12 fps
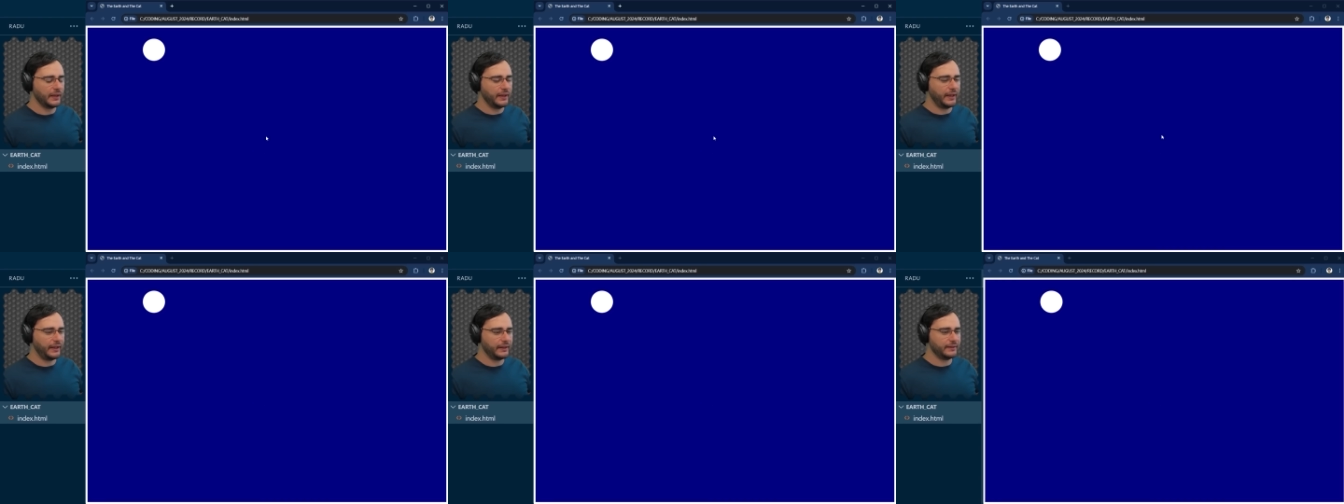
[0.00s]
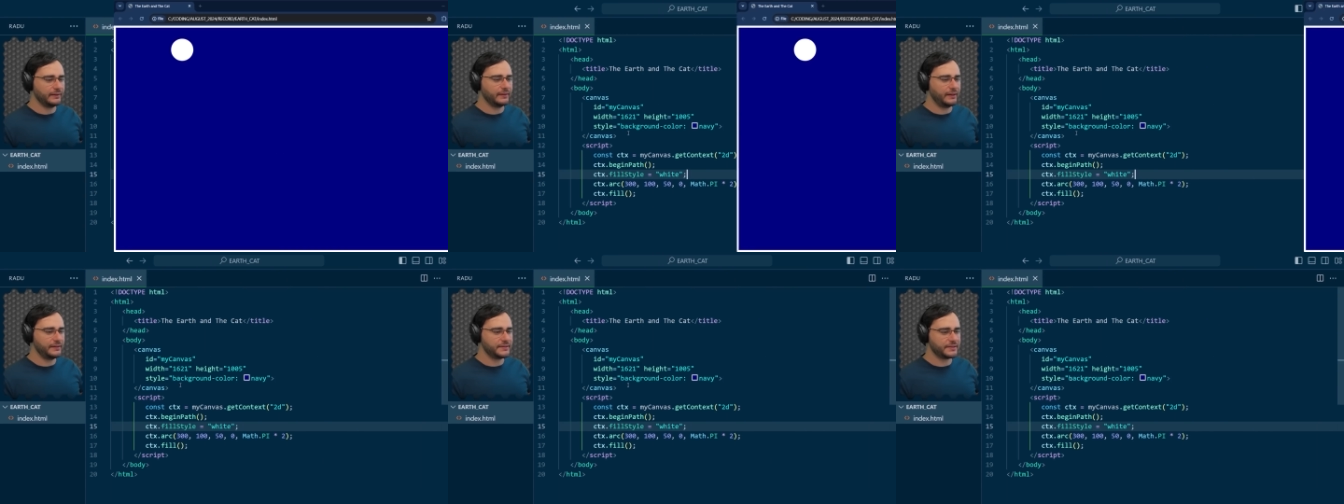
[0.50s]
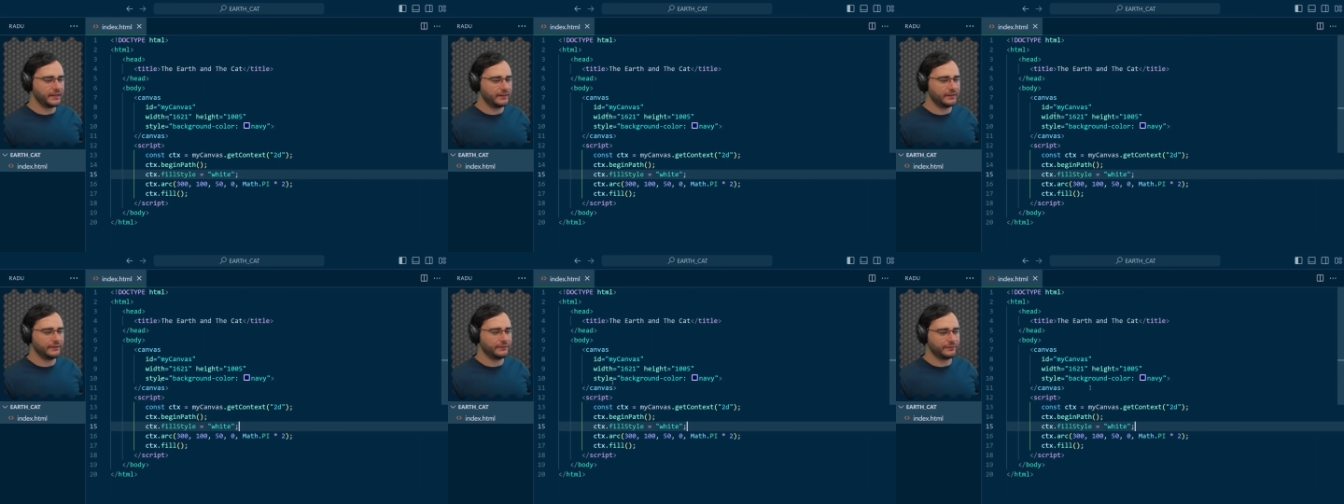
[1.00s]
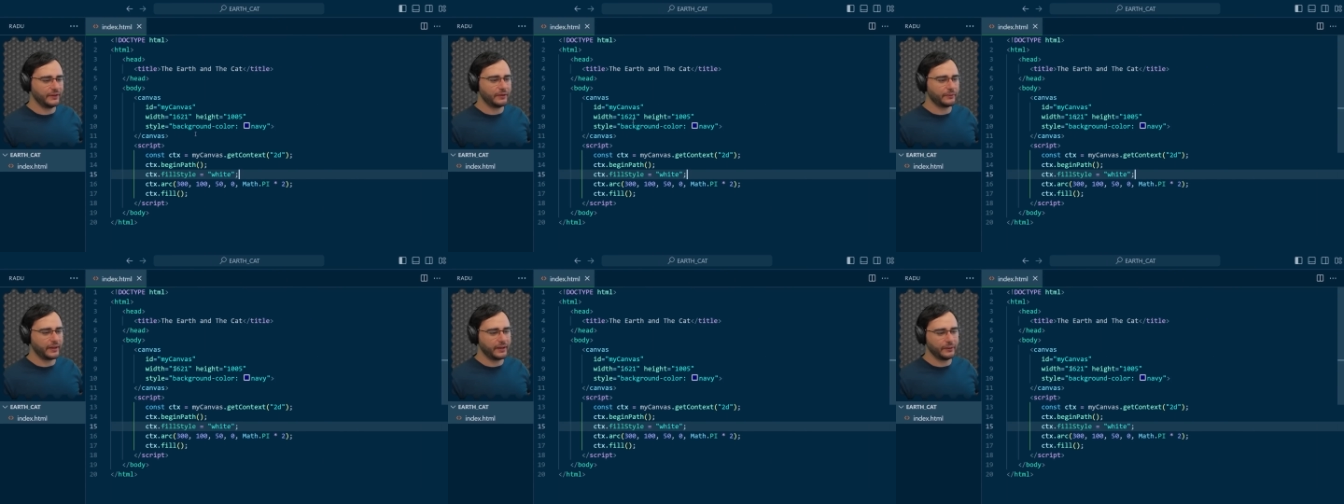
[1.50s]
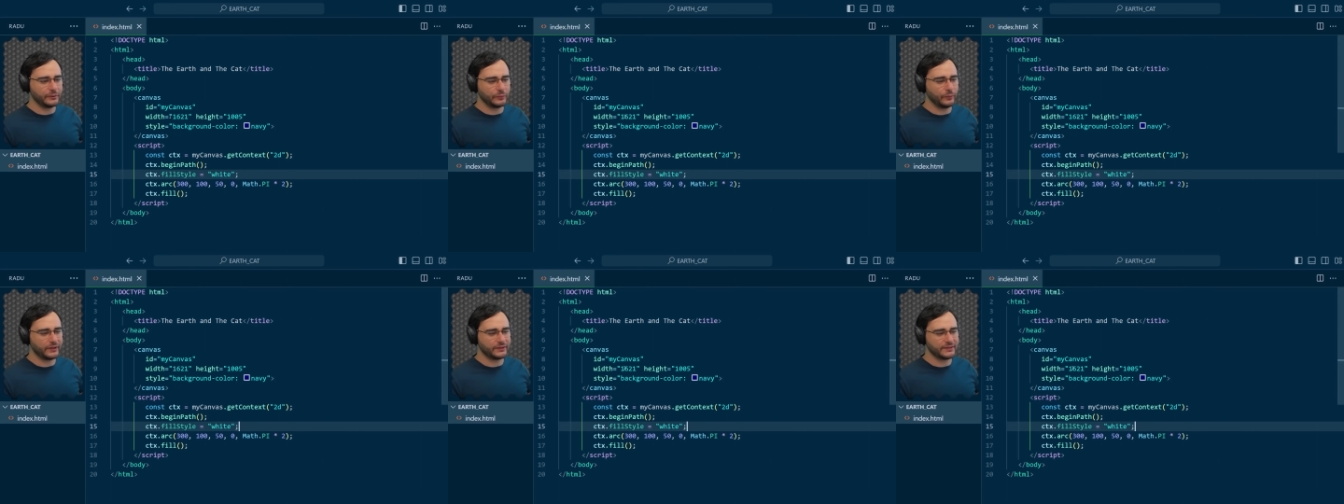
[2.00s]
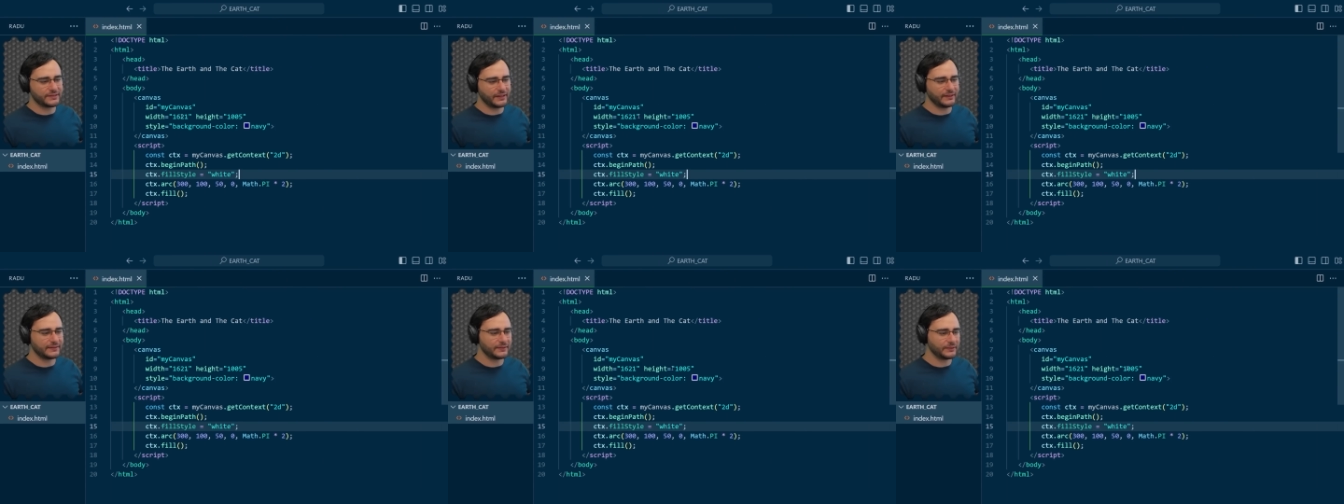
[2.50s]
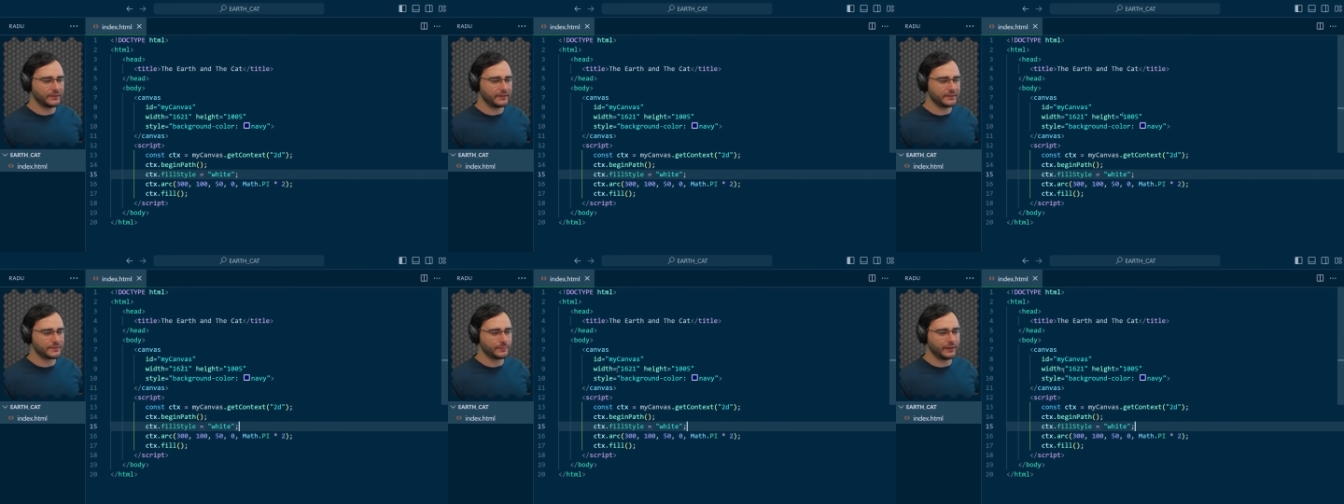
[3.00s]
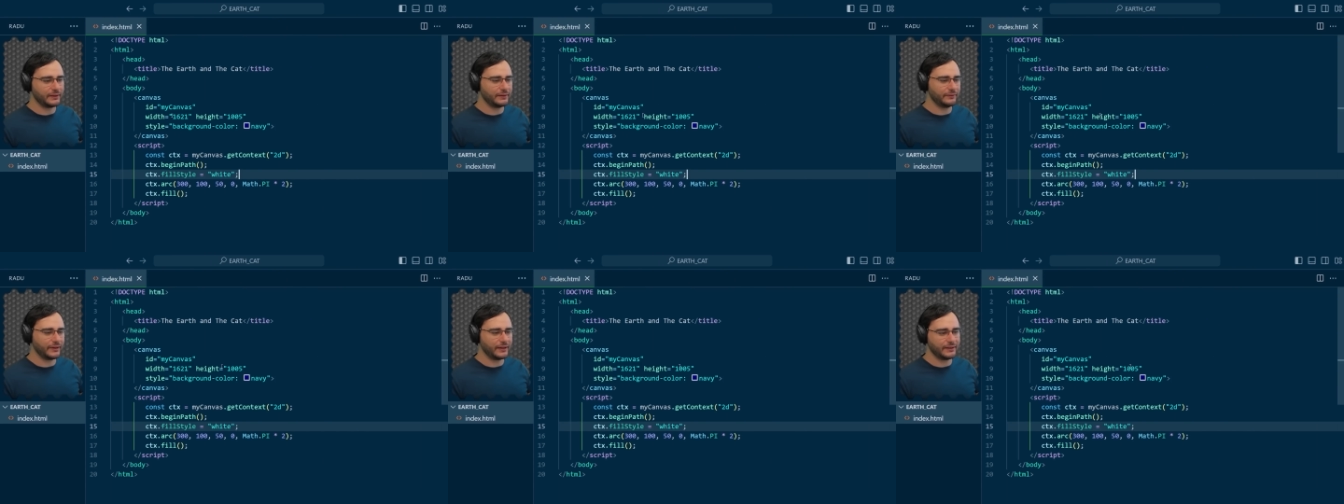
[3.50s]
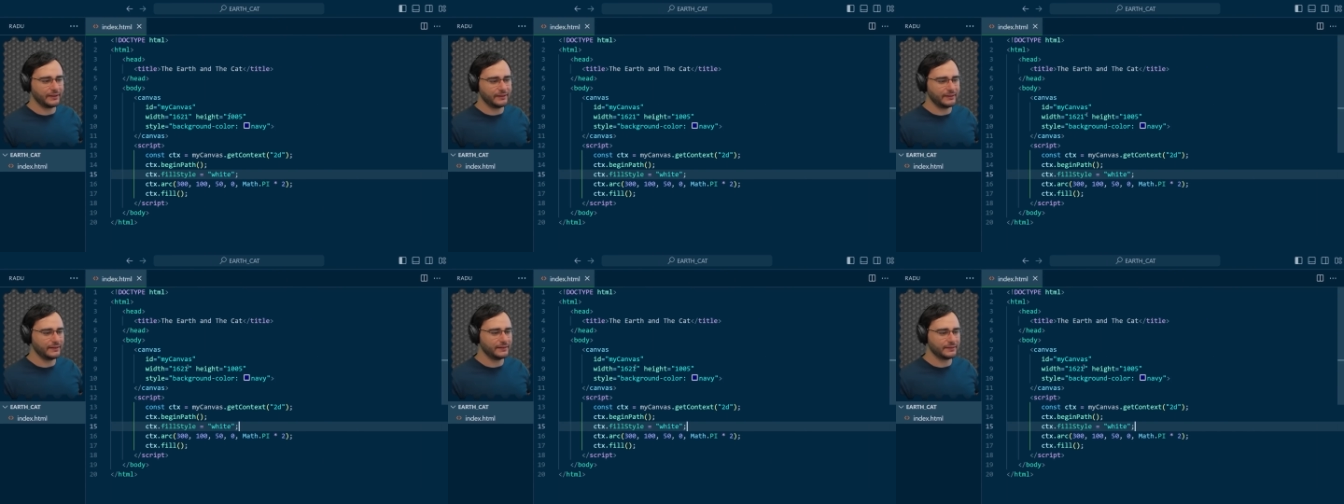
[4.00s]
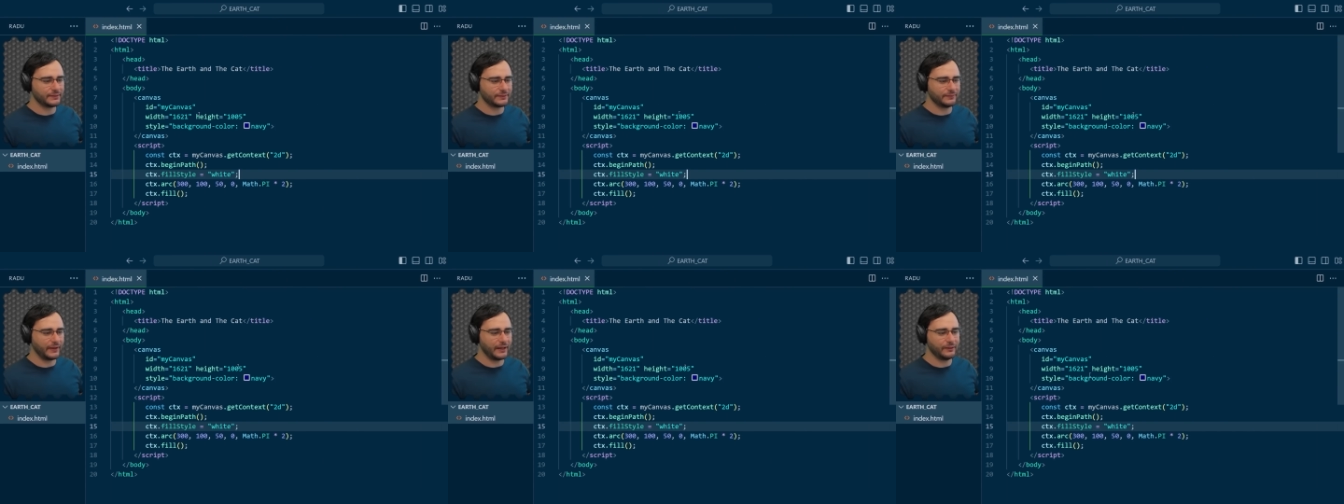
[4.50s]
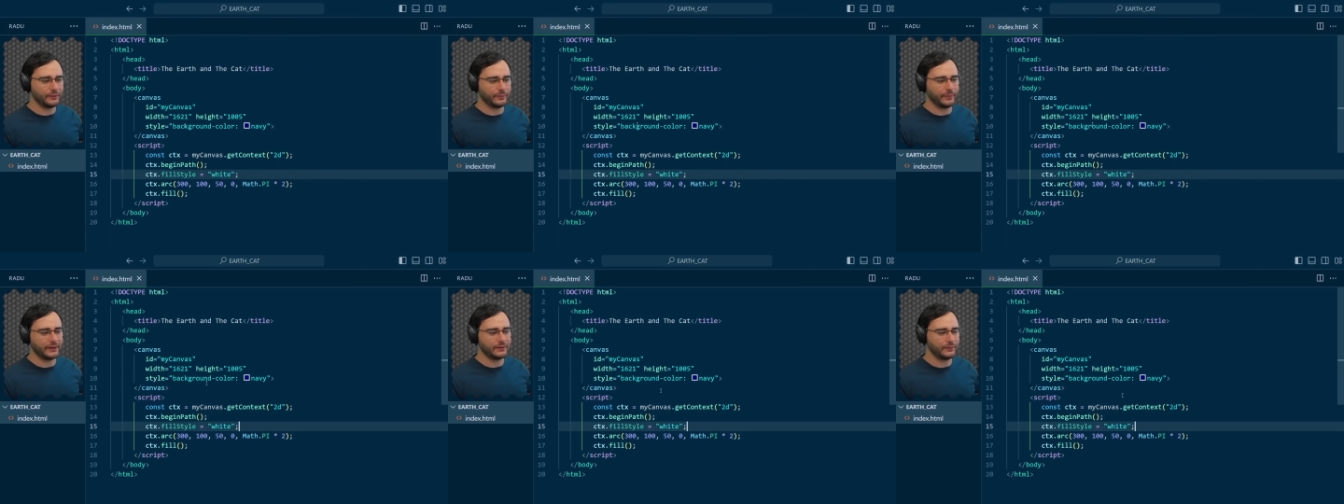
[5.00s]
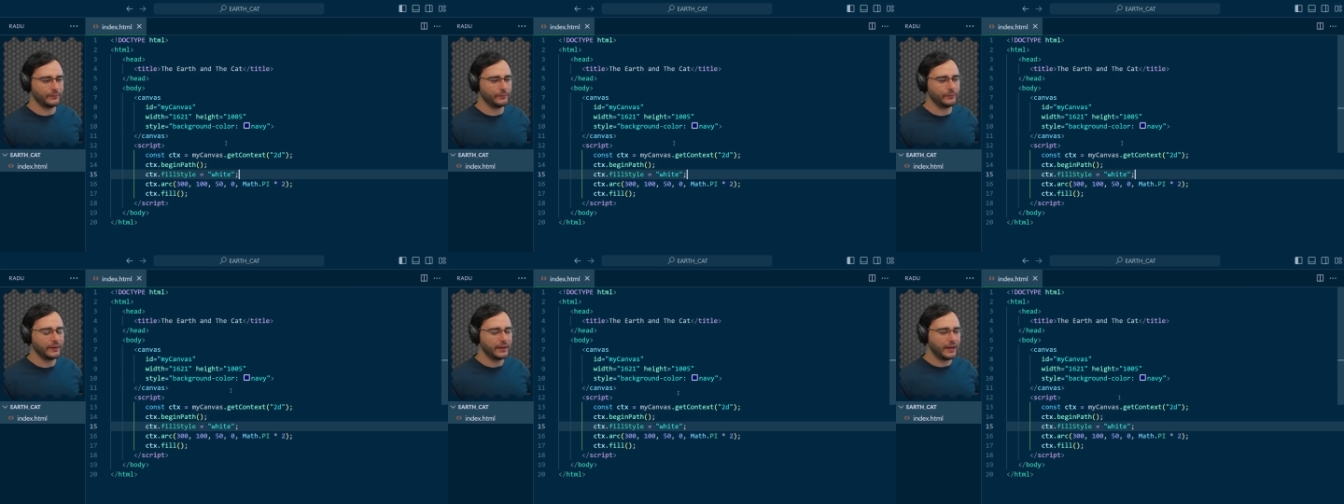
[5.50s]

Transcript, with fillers: And instead of figuring out where the center is by dividing these values by two,